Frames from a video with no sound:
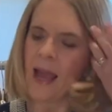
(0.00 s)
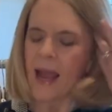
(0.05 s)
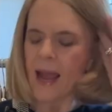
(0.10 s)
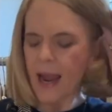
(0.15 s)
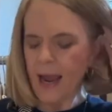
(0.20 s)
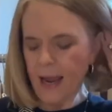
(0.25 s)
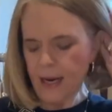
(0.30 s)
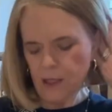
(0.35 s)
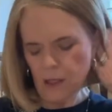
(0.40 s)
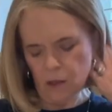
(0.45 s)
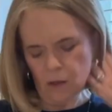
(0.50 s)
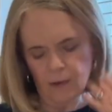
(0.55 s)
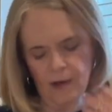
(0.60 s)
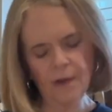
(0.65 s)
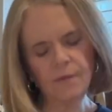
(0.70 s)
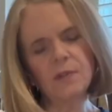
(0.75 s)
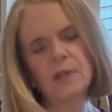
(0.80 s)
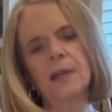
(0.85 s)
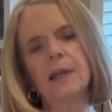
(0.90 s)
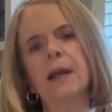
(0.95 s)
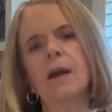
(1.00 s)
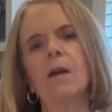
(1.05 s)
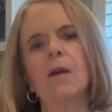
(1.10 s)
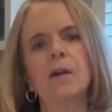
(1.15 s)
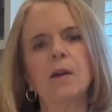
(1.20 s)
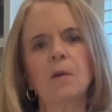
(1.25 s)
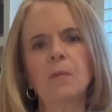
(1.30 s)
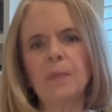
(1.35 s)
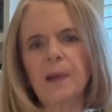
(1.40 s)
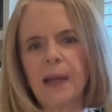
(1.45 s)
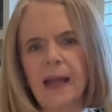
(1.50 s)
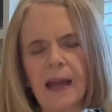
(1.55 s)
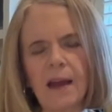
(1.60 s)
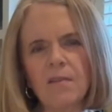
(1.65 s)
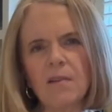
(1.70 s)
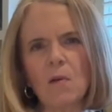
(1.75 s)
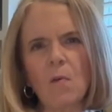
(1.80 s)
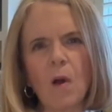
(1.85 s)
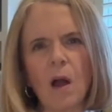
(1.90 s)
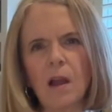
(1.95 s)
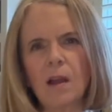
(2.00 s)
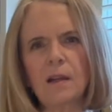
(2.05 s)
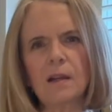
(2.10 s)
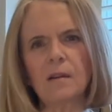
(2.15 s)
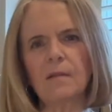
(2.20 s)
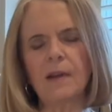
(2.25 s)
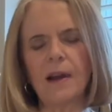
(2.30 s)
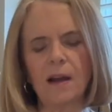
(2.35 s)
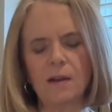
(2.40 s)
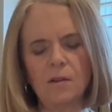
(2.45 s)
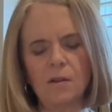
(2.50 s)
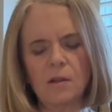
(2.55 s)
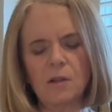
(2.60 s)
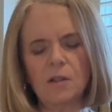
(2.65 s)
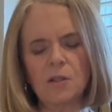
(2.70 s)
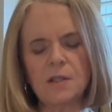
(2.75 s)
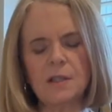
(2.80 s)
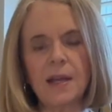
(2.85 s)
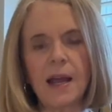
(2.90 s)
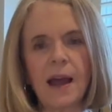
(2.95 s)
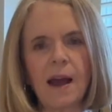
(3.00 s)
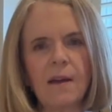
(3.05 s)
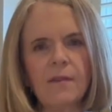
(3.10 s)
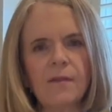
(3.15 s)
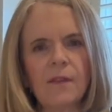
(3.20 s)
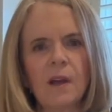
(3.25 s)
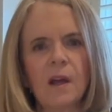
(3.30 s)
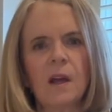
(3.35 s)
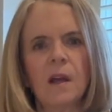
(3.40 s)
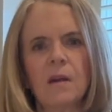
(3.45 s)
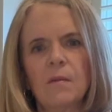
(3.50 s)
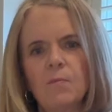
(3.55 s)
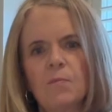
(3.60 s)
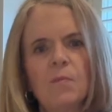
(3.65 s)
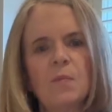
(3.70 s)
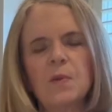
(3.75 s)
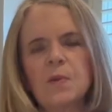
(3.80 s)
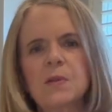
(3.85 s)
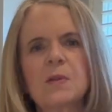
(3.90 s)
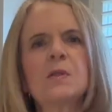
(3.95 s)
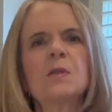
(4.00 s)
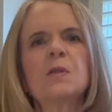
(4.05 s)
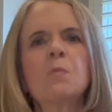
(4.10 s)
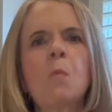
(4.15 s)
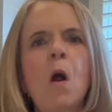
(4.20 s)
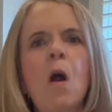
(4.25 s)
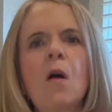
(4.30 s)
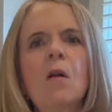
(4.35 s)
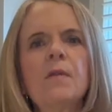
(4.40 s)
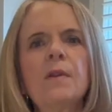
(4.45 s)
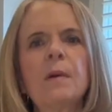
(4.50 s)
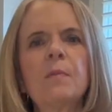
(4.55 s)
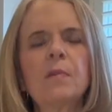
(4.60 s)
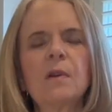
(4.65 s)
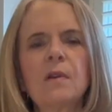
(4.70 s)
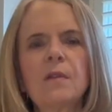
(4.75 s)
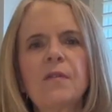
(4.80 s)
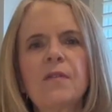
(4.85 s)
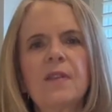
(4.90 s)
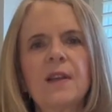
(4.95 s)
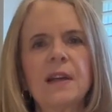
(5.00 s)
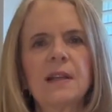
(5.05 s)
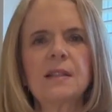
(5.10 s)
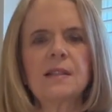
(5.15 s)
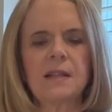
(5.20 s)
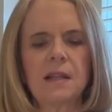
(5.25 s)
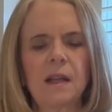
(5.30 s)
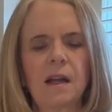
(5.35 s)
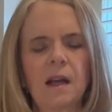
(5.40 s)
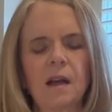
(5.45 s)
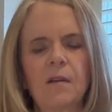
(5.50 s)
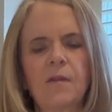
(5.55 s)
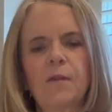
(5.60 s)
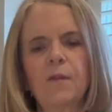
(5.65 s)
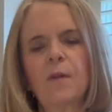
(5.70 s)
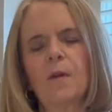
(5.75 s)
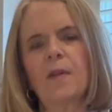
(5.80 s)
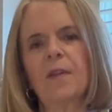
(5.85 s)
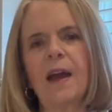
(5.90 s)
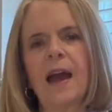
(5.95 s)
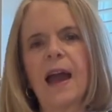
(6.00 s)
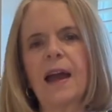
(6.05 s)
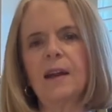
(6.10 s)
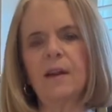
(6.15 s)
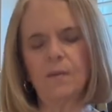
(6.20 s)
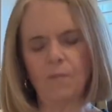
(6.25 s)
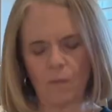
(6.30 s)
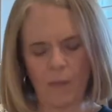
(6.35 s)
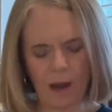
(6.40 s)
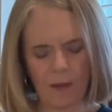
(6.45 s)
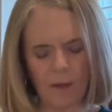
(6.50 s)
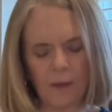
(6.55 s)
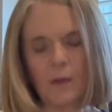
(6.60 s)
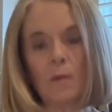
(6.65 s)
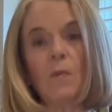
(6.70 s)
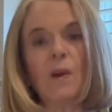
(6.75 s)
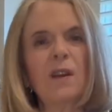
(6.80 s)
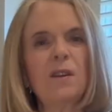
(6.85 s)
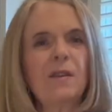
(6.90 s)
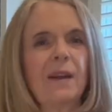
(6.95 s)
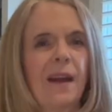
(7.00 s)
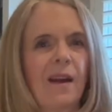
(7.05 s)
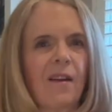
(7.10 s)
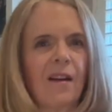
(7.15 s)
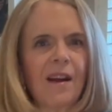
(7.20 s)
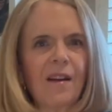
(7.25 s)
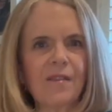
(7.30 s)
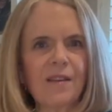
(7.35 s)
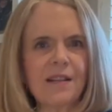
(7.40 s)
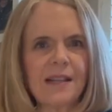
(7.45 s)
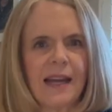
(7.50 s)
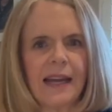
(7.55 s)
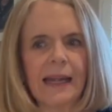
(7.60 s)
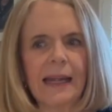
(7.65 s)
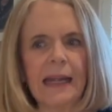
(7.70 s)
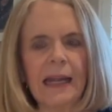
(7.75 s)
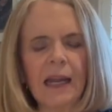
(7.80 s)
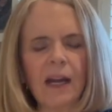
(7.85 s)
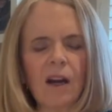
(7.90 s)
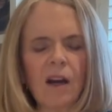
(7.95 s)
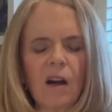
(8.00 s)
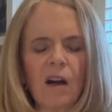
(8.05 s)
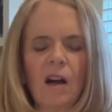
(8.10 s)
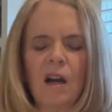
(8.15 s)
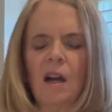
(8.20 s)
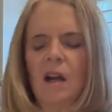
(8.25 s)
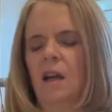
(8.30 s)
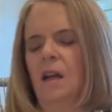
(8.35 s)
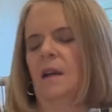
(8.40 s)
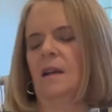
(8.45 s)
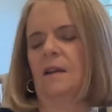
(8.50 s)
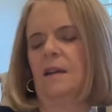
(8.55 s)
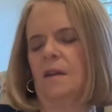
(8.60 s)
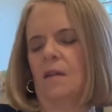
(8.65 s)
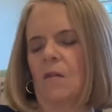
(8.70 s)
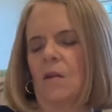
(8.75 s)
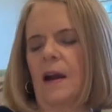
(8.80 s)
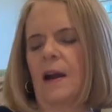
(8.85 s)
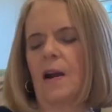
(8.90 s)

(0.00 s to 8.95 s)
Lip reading: And you don't have to carry your big heavy wallet around. You can just have a small number of things for that. Rather than what you carry every day here or at